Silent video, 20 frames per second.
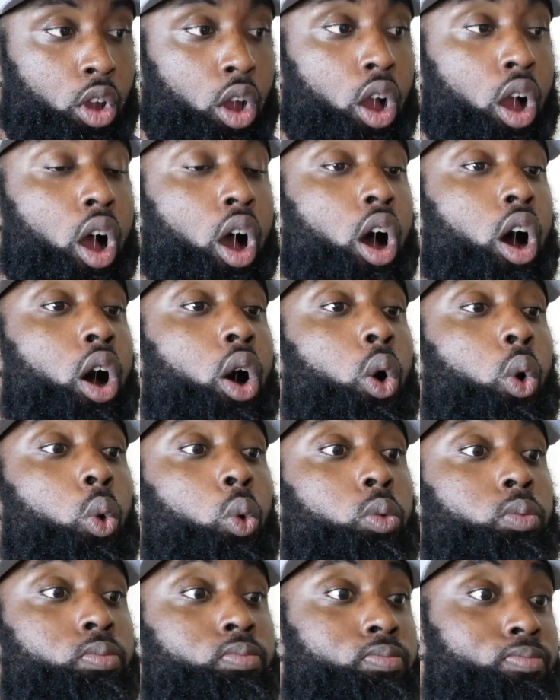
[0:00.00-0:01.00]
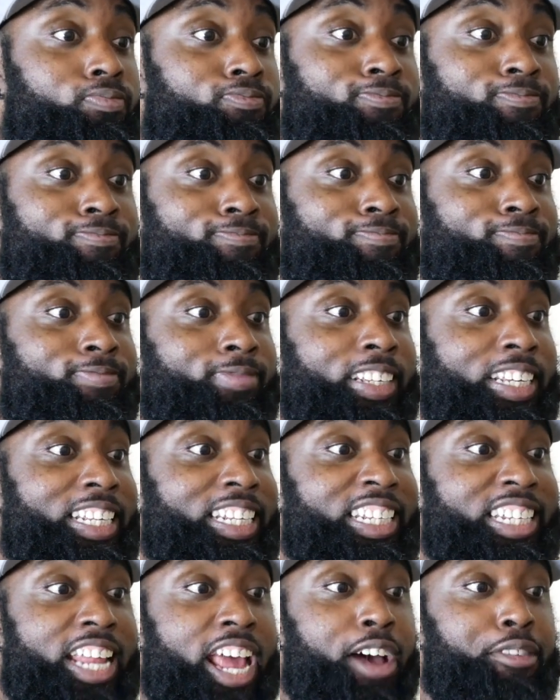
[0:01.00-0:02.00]
Oh. If it isn't the
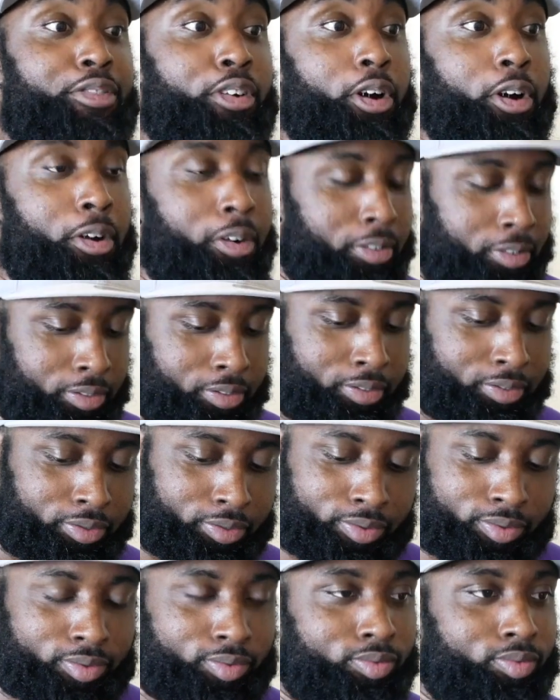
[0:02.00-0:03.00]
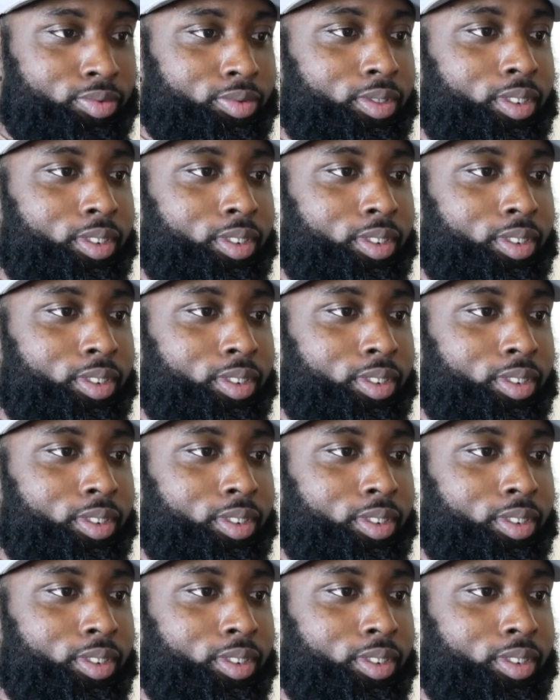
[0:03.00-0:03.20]
former number one hero.